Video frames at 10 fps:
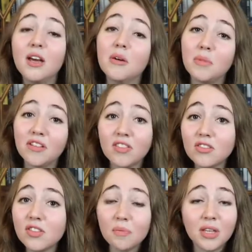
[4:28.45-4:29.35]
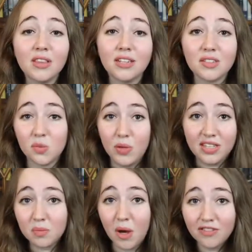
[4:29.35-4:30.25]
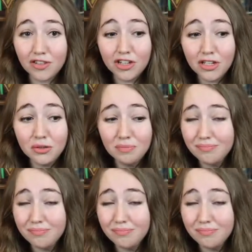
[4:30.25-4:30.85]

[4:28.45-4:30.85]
But if there's something that is a weak spot for you,